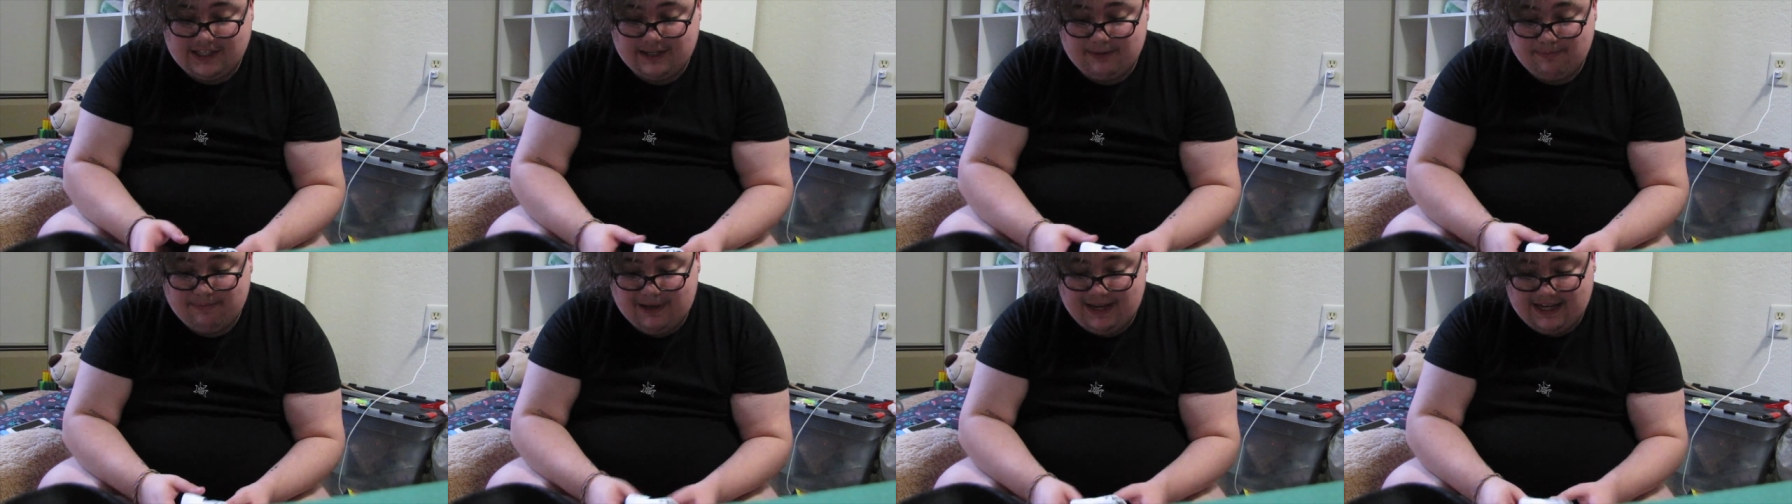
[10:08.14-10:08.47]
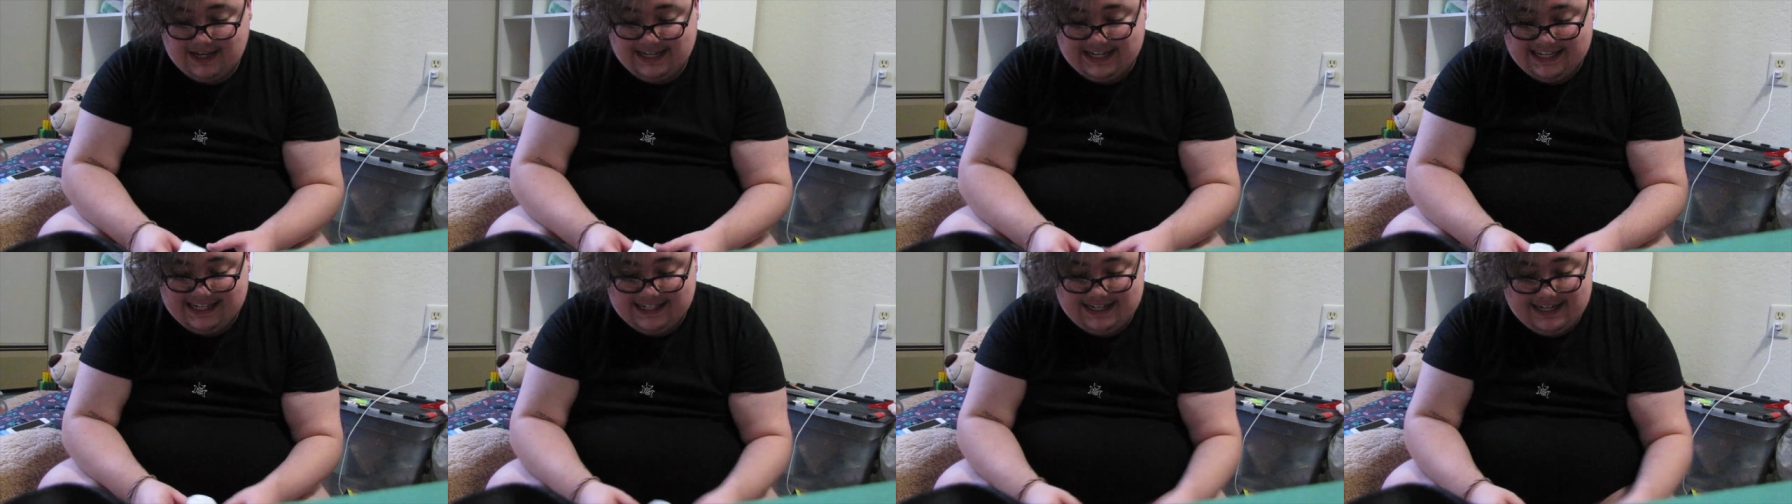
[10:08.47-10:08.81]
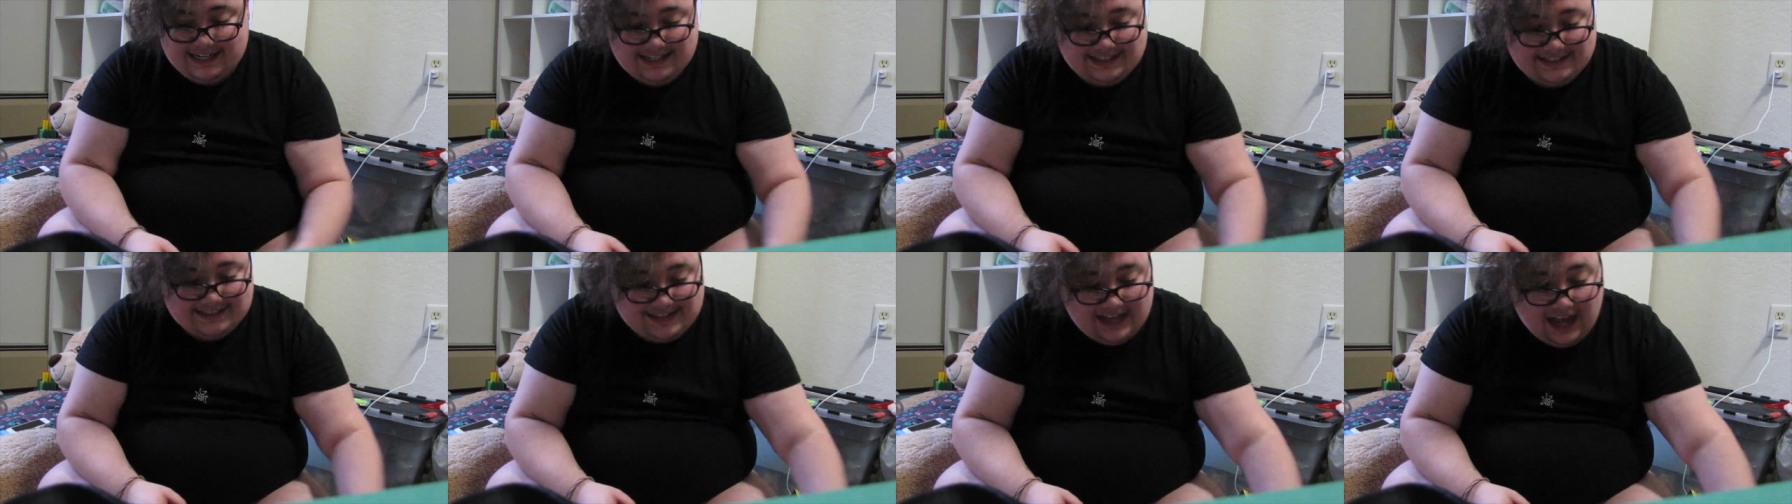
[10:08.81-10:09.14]
been
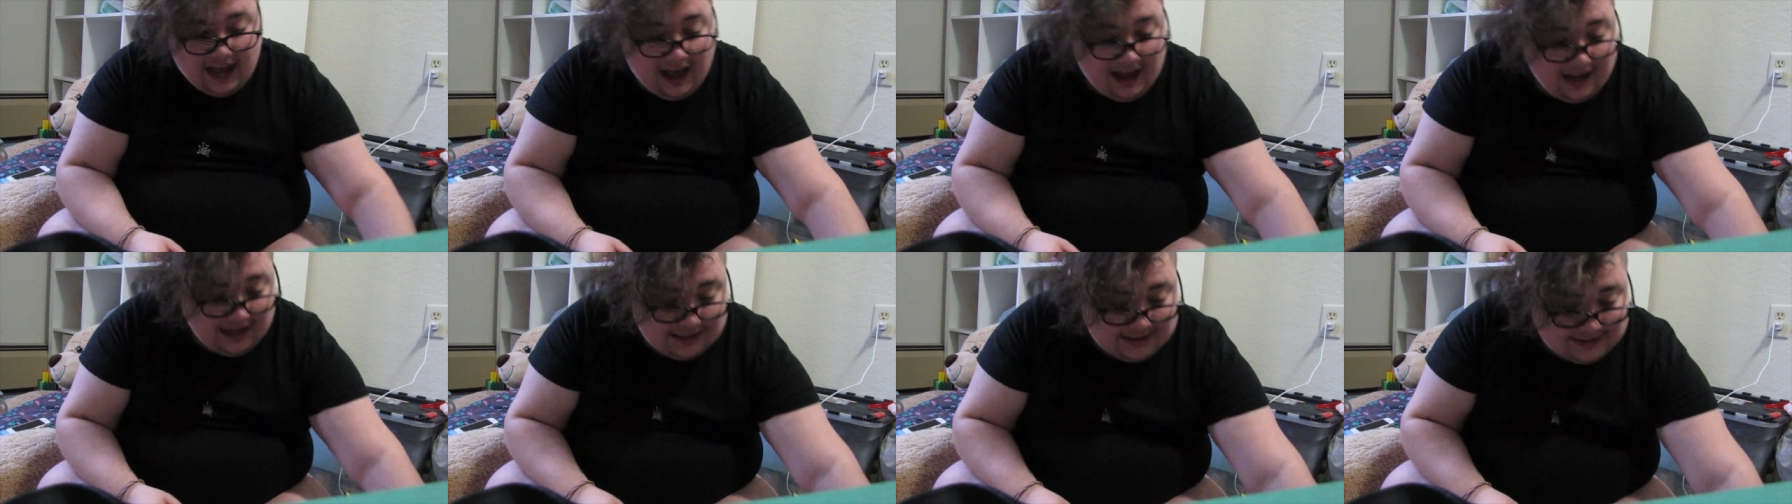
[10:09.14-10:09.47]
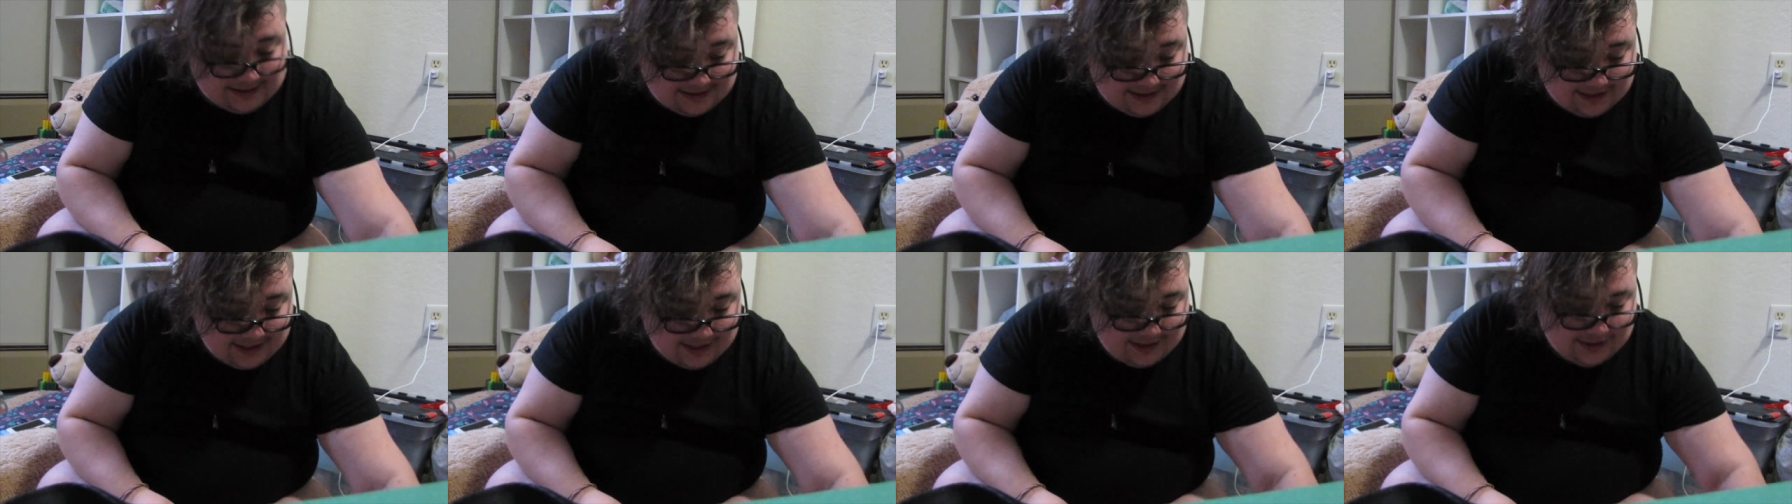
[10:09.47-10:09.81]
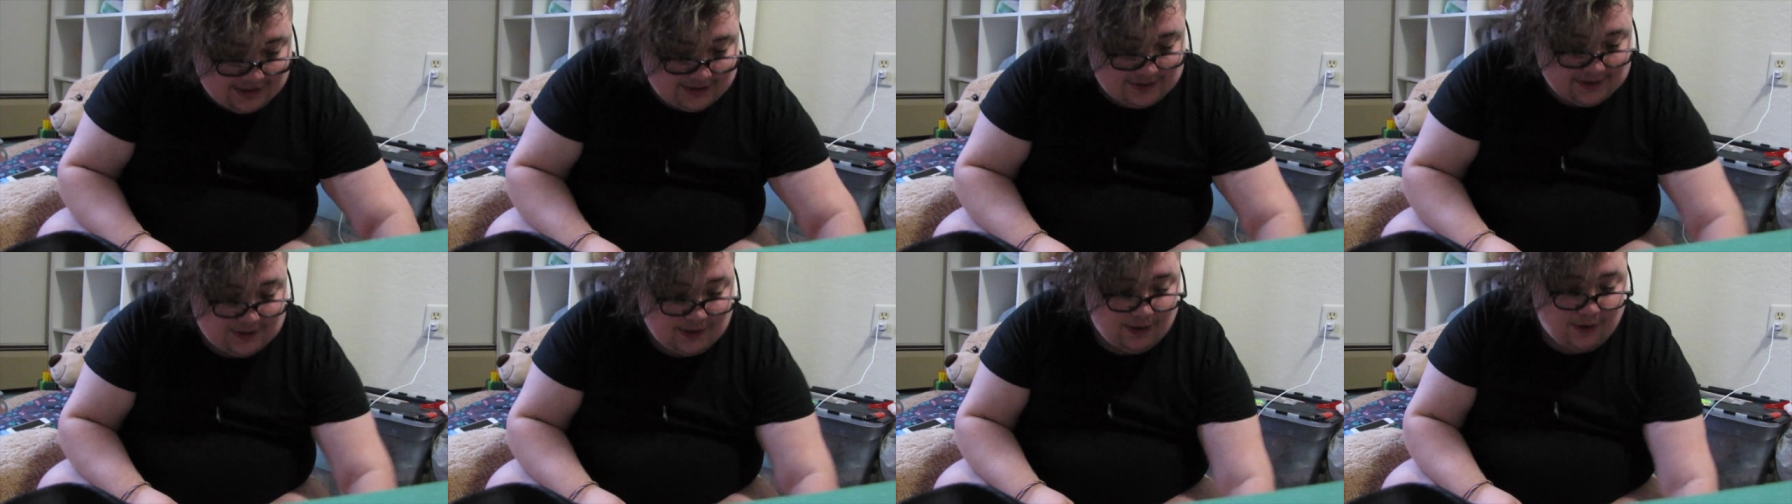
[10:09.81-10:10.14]
needing socks.
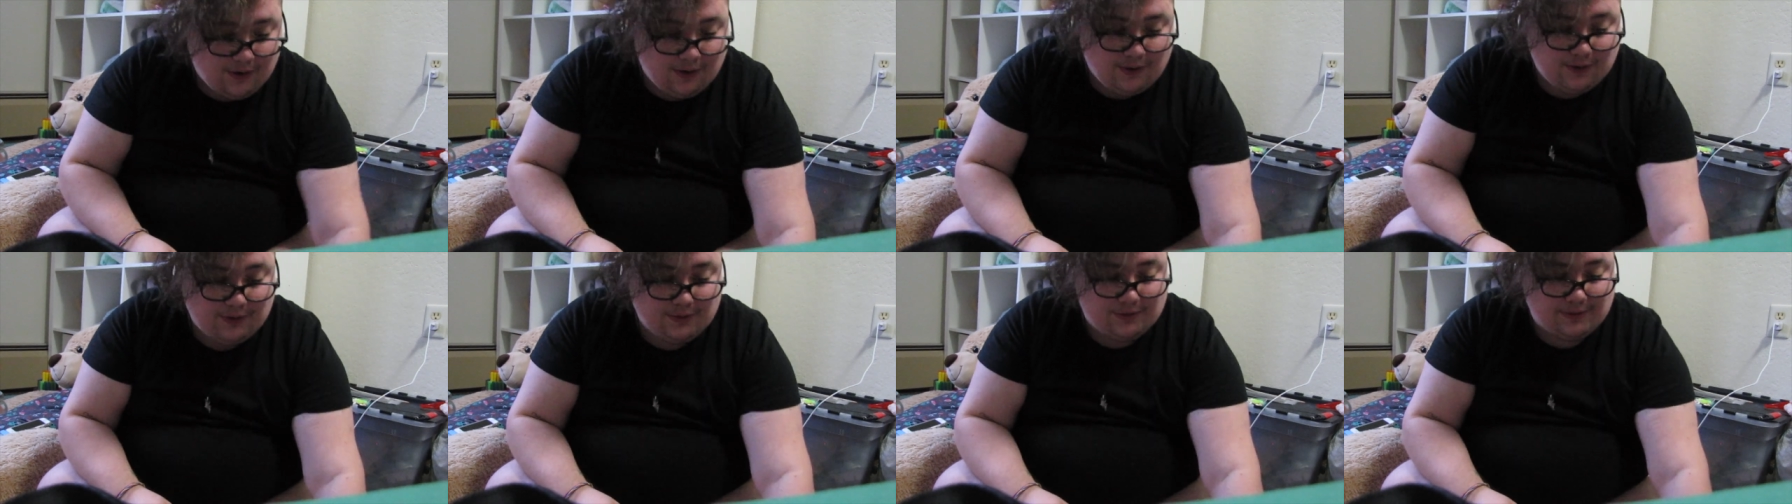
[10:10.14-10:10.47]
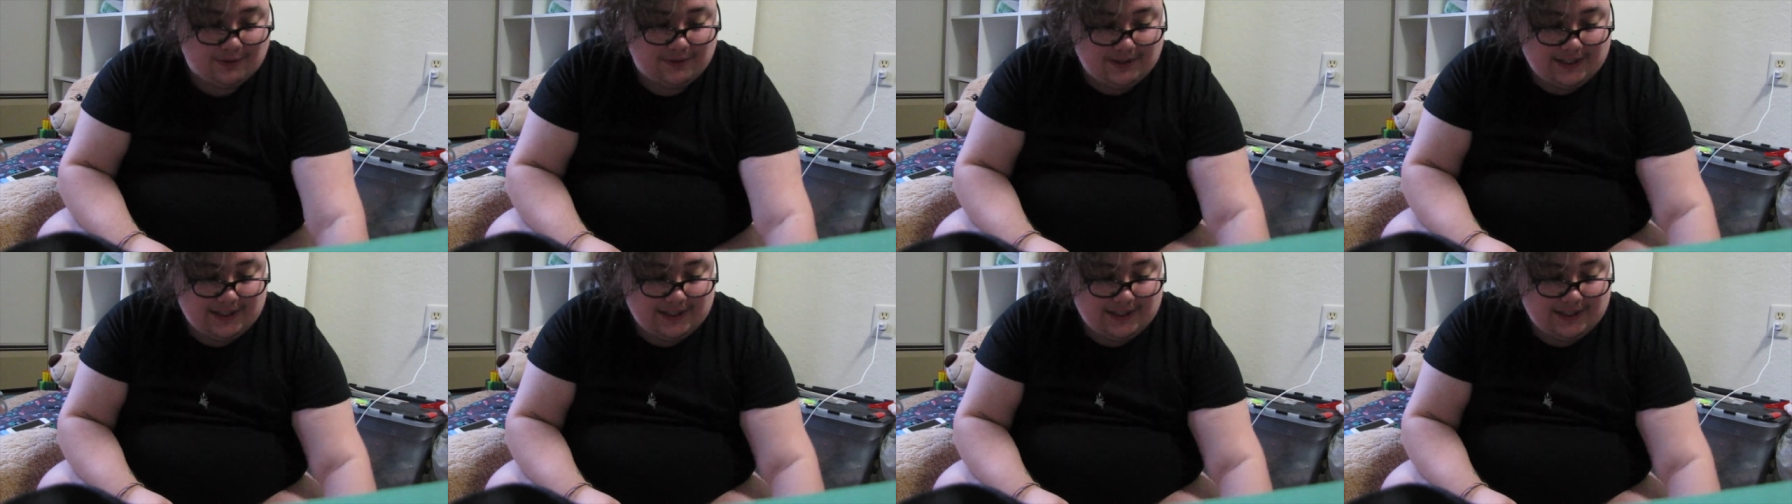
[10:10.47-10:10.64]
So